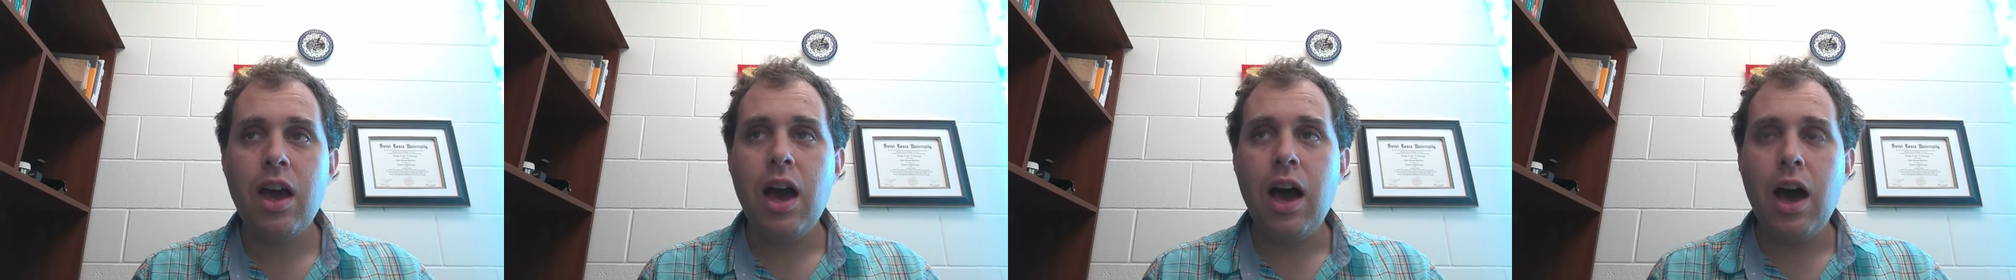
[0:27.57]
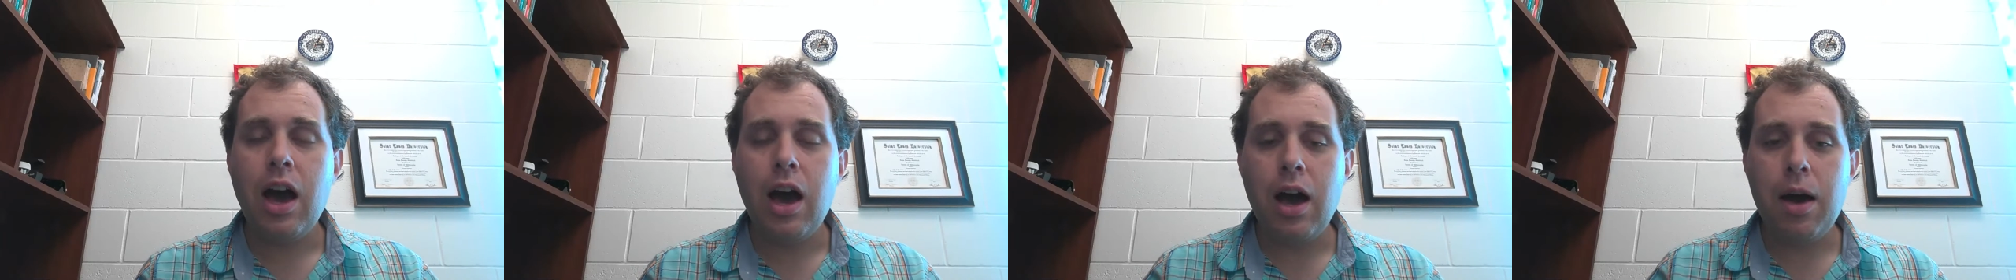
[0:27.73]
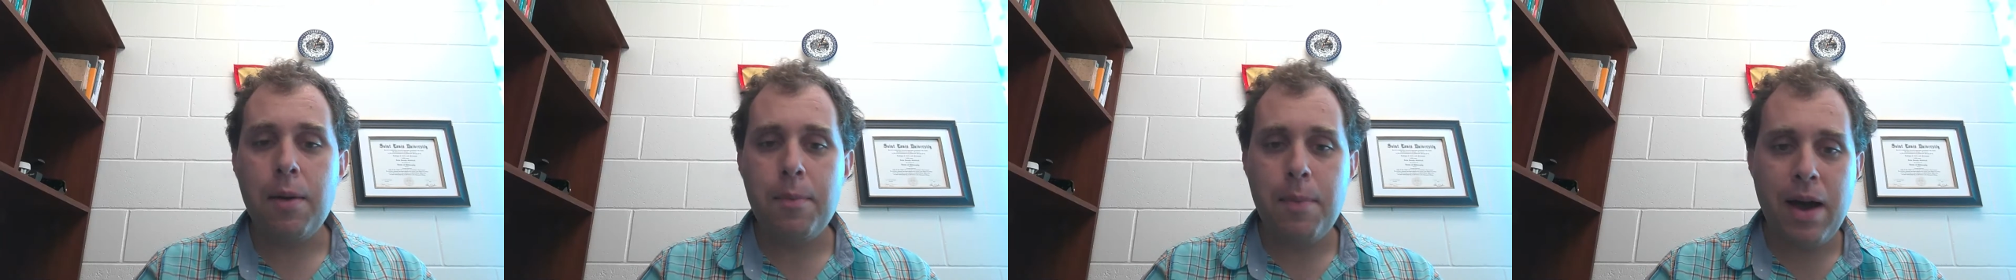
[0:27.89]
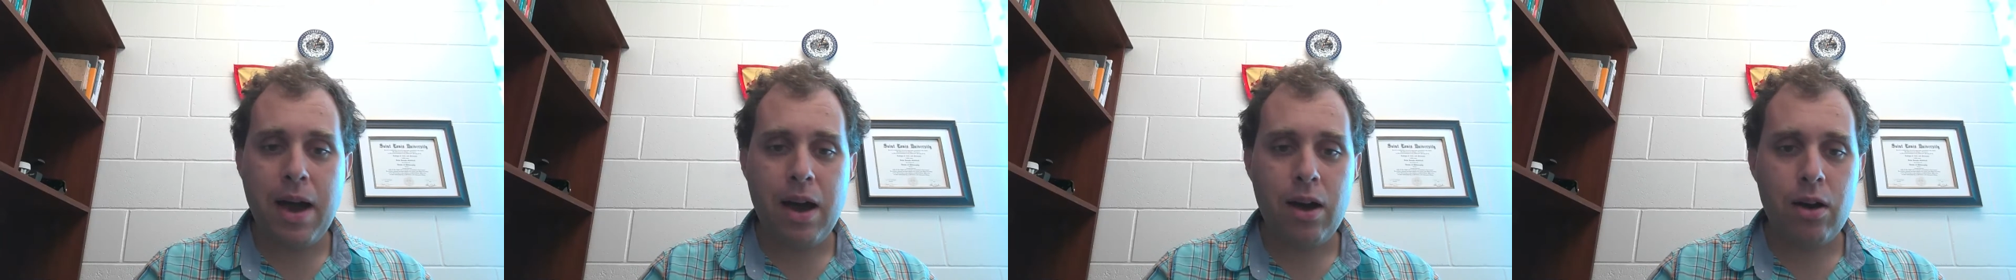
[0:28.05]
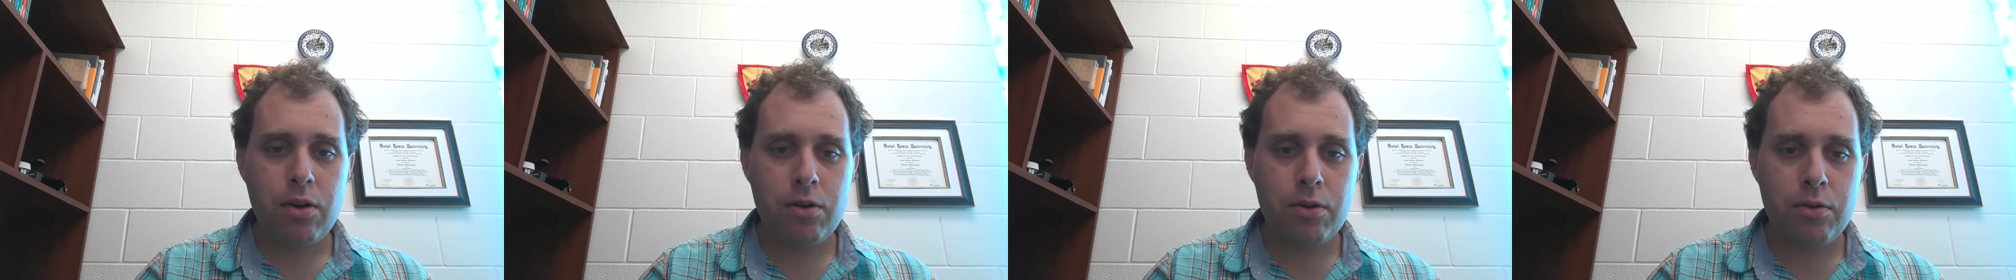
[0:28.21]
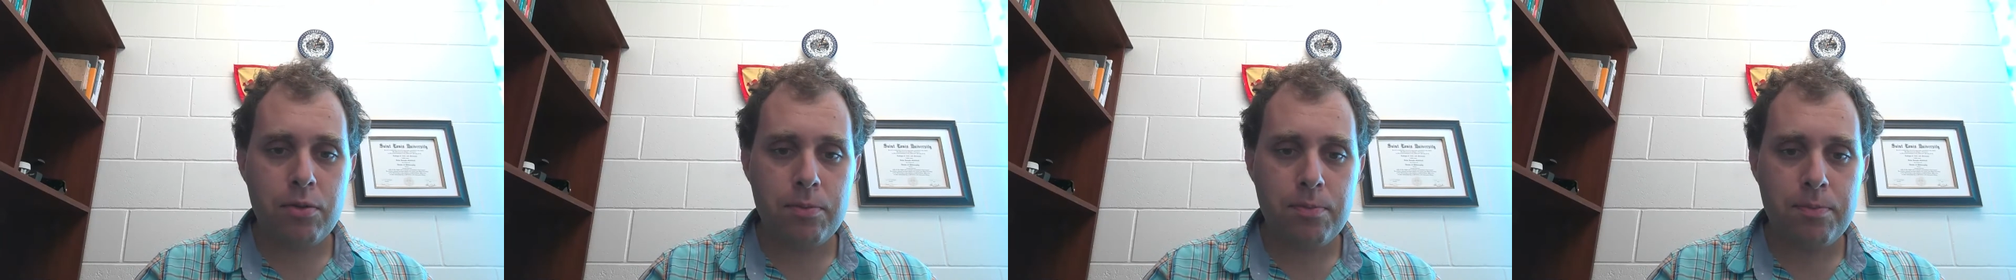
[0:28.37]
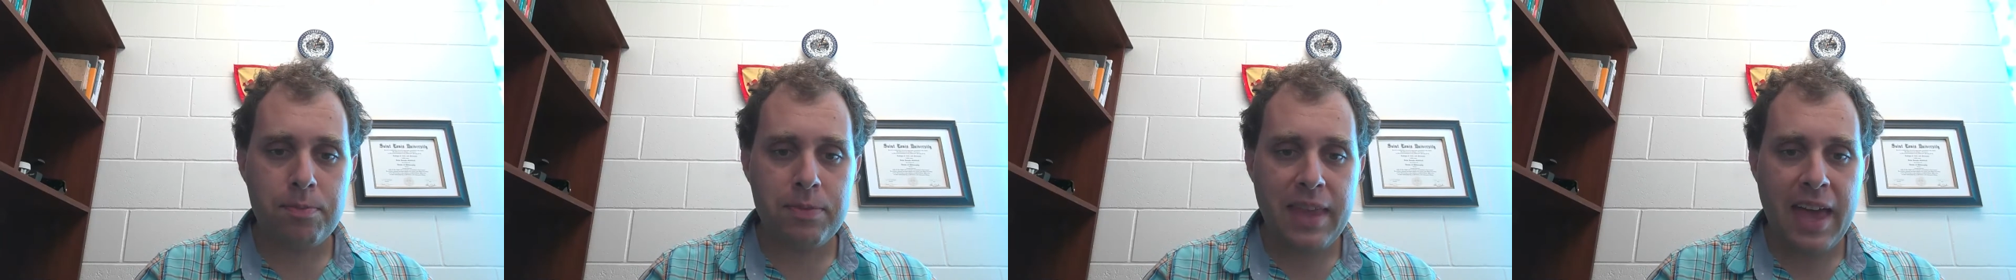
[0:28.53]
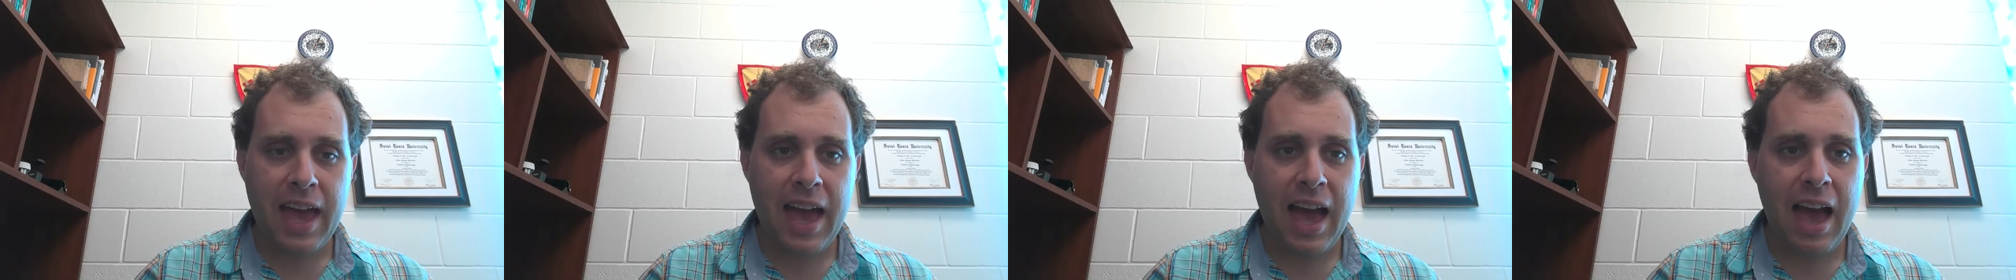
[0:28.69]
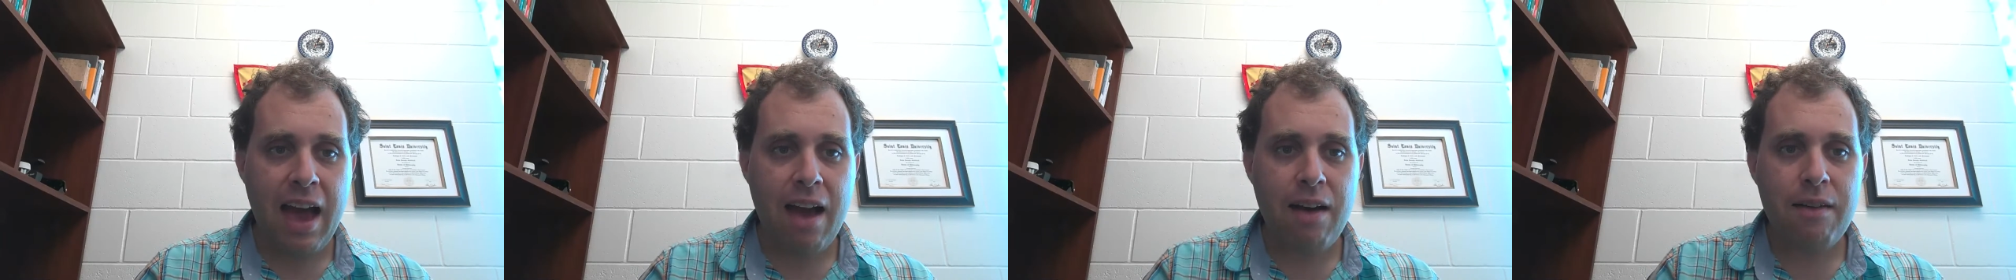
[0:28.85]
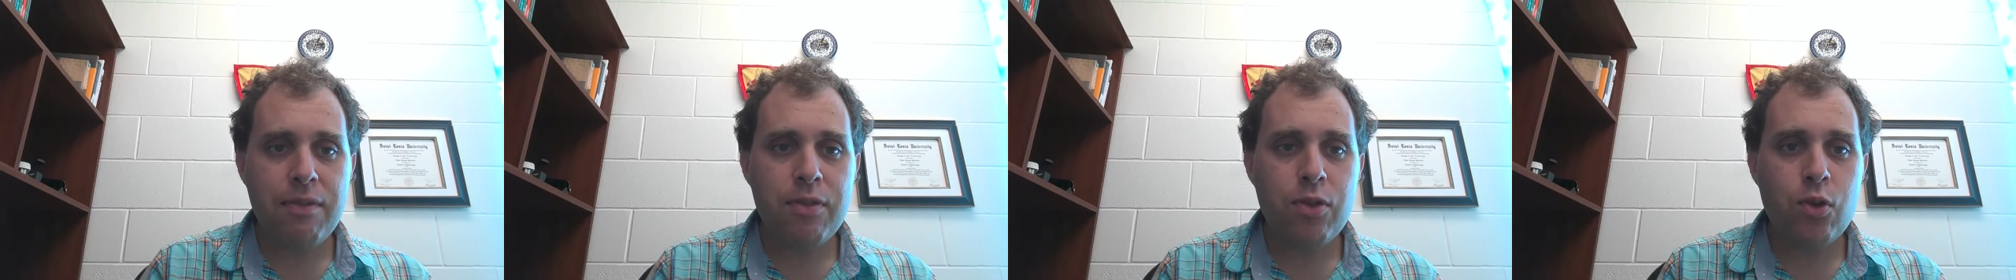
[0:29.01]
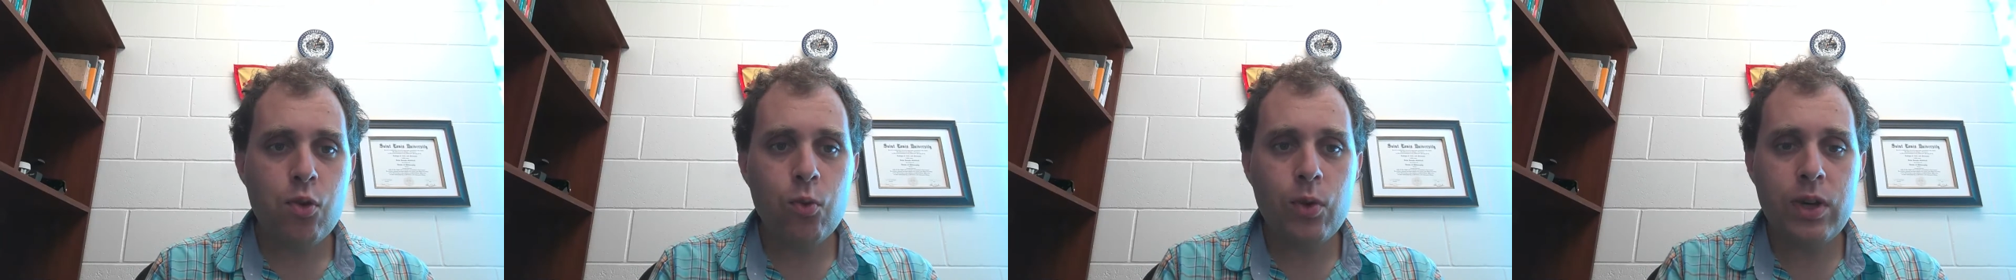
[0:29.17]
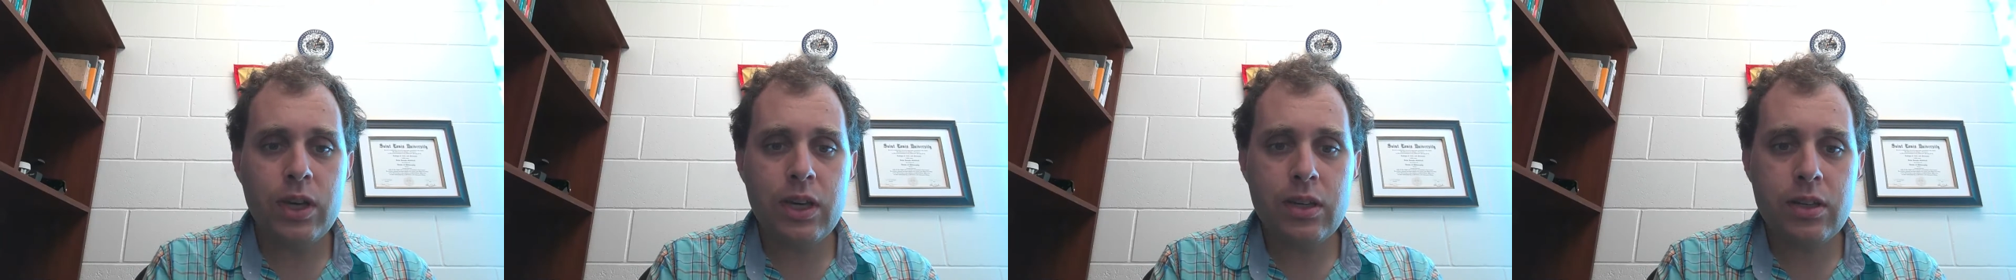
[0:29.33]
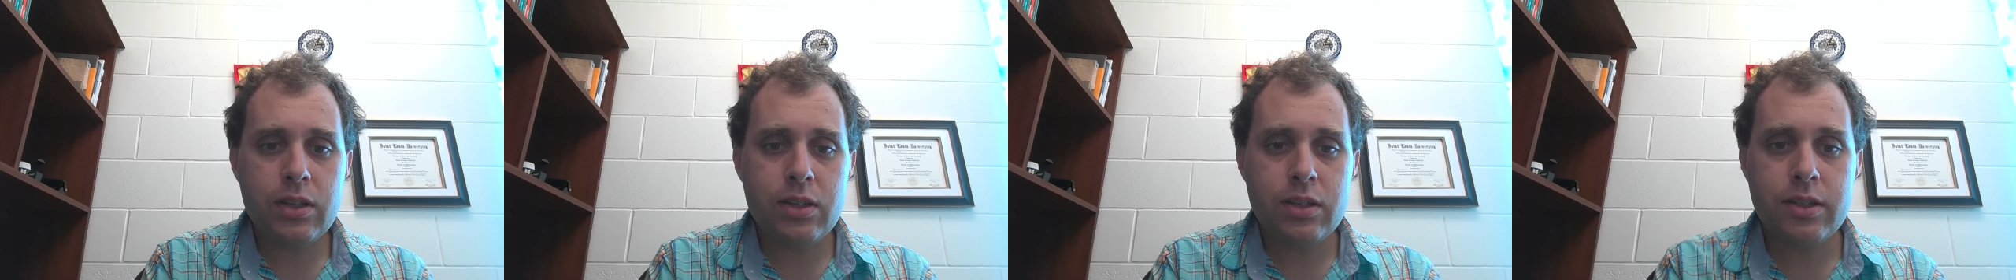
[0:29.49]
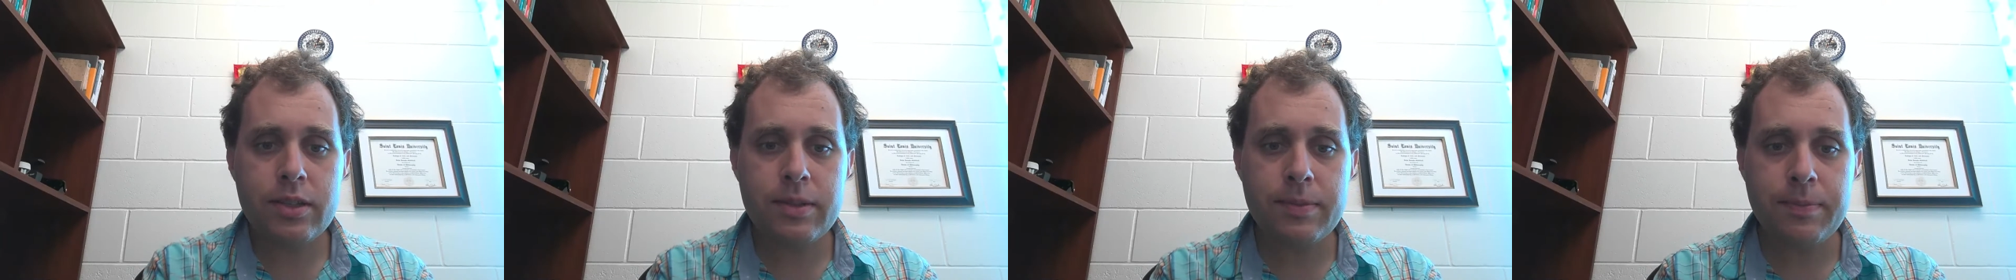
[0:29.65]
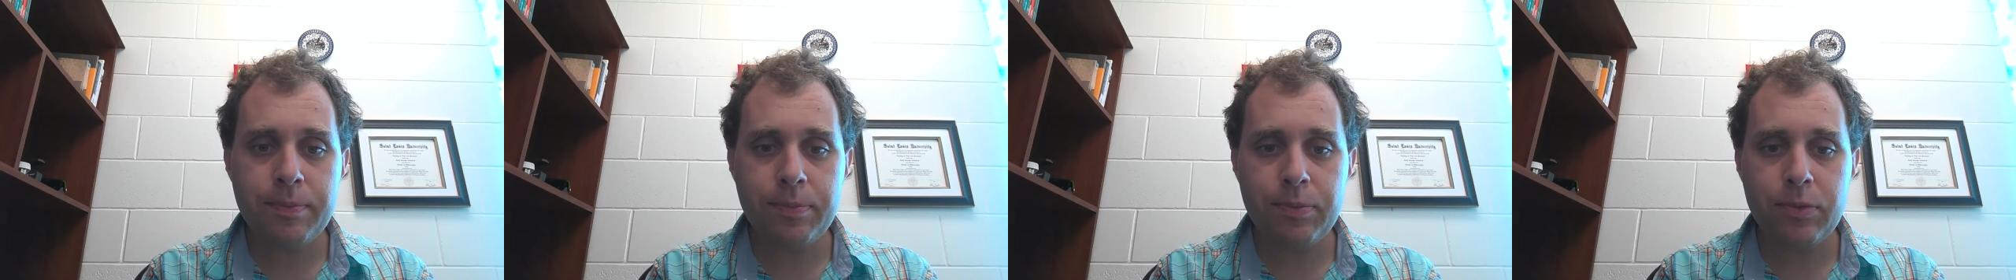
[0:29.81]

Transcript: About half the weeks,